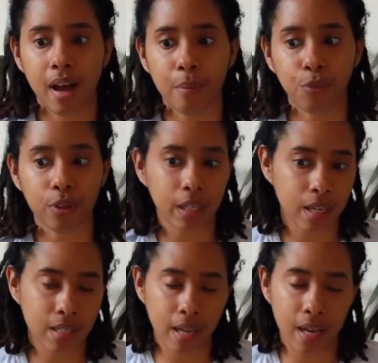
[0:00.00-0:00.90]
I'm really
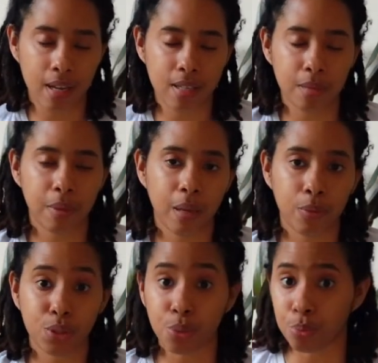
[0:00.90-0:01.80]
excited to be
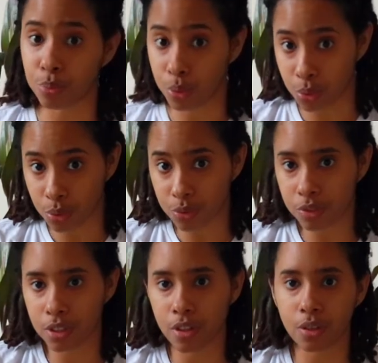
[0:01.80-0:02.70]
able to
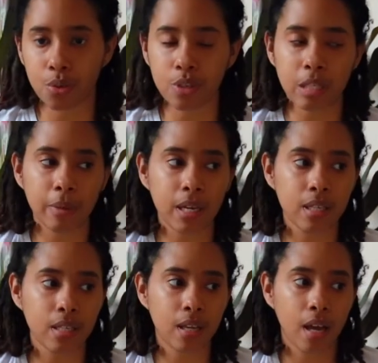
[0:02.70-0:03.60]
move to the new
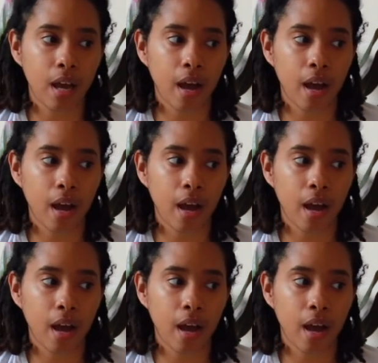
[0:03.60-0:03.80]
space.